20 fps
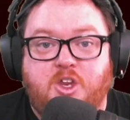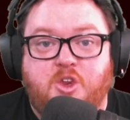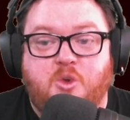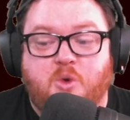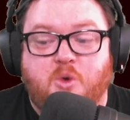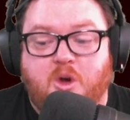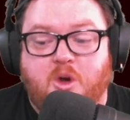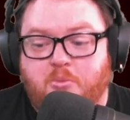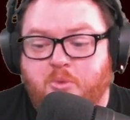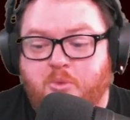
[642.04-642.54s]

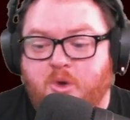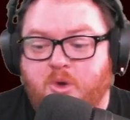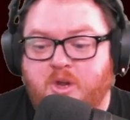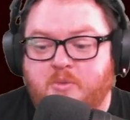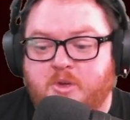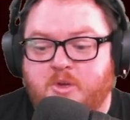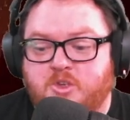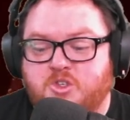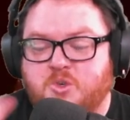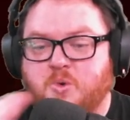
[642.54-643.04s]
are pretty
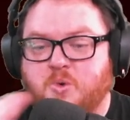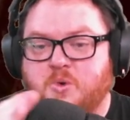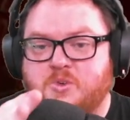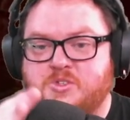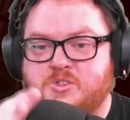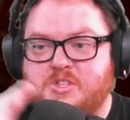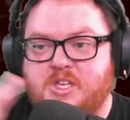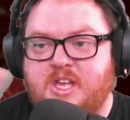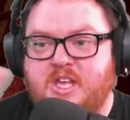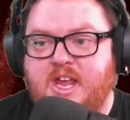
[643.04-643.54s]
much towards
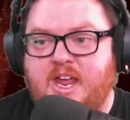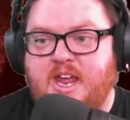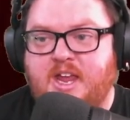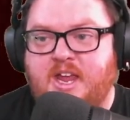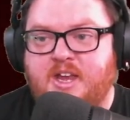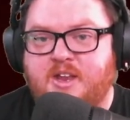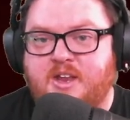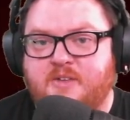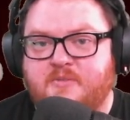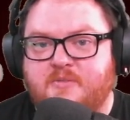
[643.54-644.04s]
the
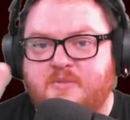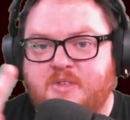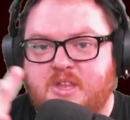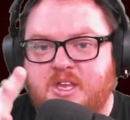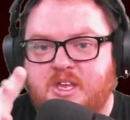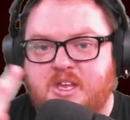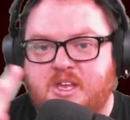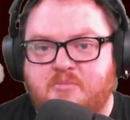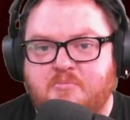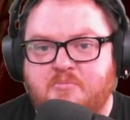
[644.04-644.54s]
end of
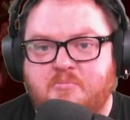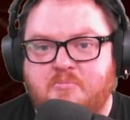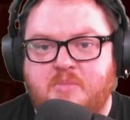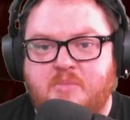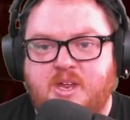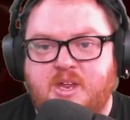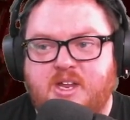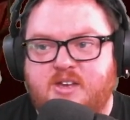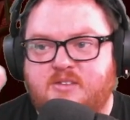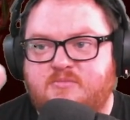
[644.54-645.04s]
the
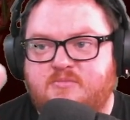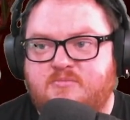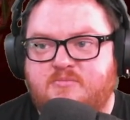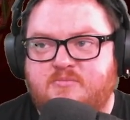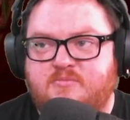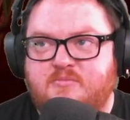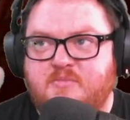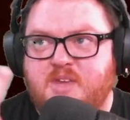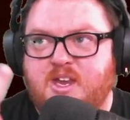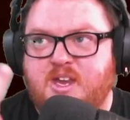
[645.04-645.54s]

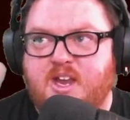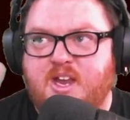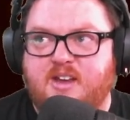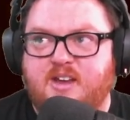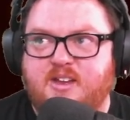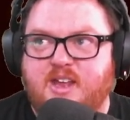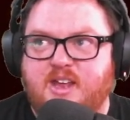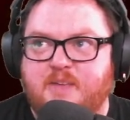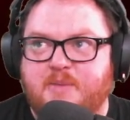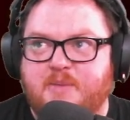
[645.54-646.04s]

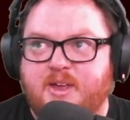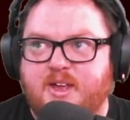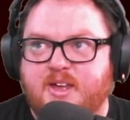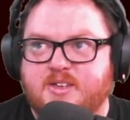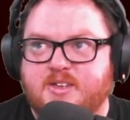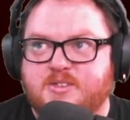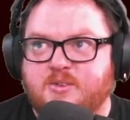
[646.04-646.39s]
mid-end game, I guess.